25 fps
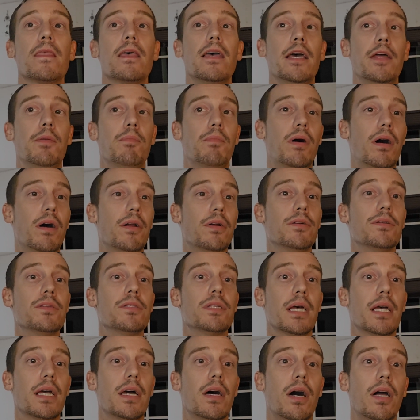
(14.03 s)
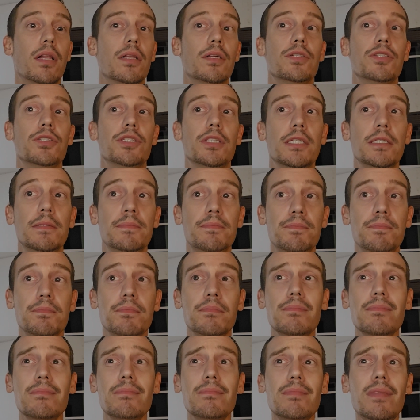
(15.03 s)
in modern psychology,
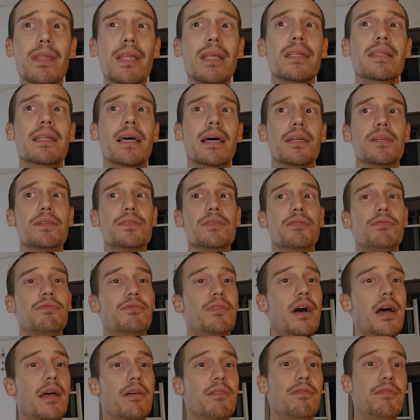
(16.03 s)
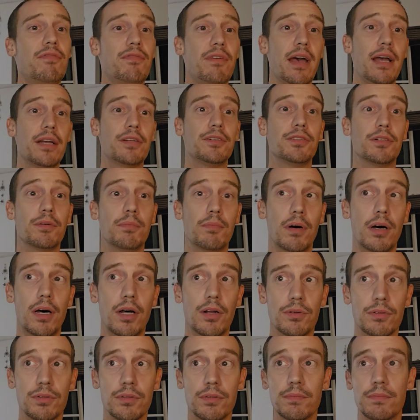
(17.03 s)
and that is the five-factor
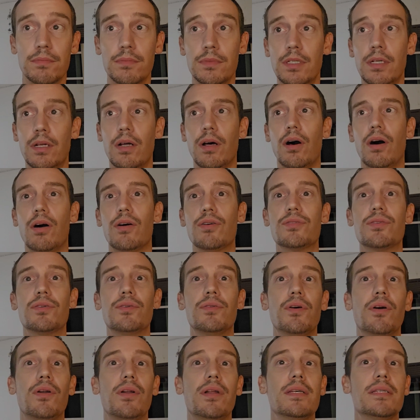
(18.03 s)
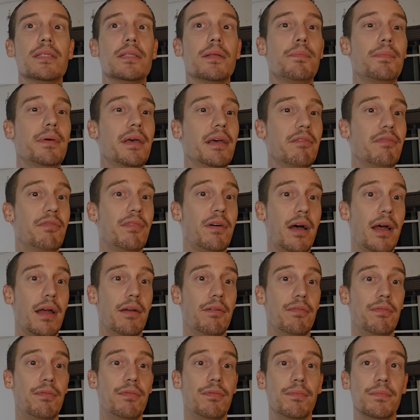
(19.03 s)
model, also known as the Big
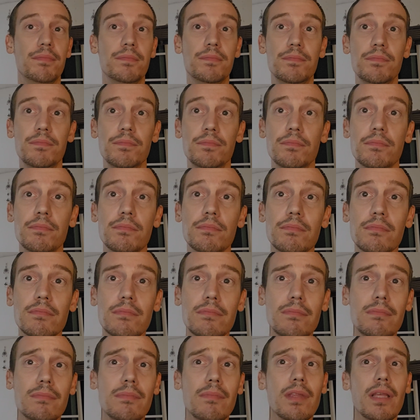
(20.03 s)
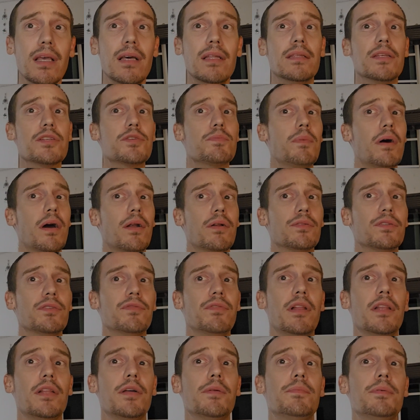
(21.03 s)
Five. This model,
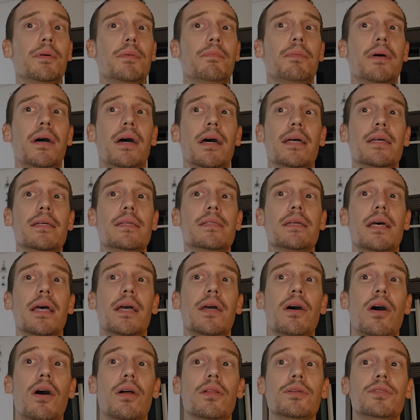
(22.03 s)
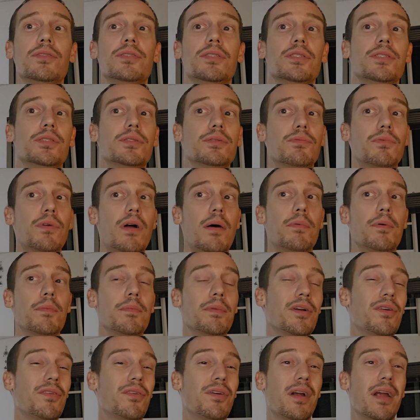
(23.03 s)
developed by psychologists Robert
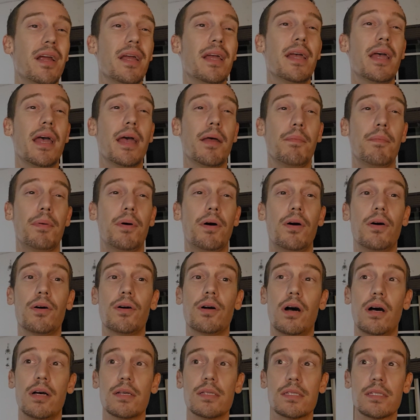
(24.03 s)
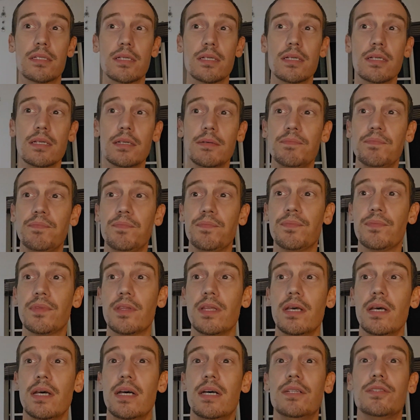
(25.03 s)
McCrae and Paul Costa,
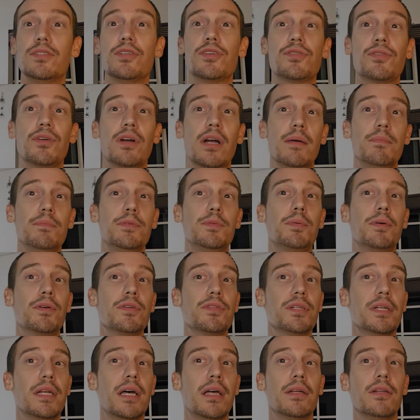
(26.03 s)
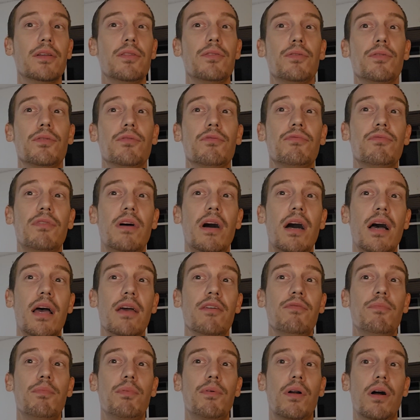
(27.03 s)
describes personality through
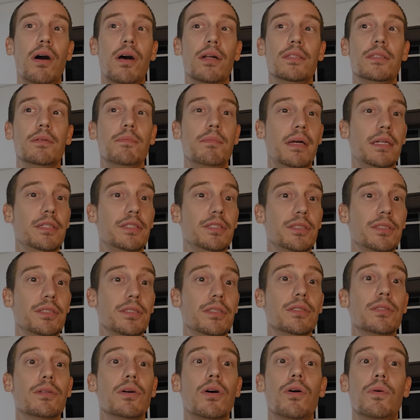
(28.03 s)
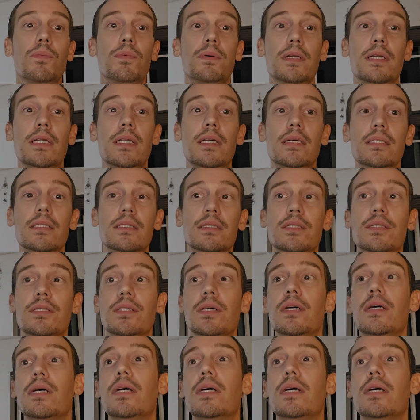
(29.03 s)
five broad dimensions: openness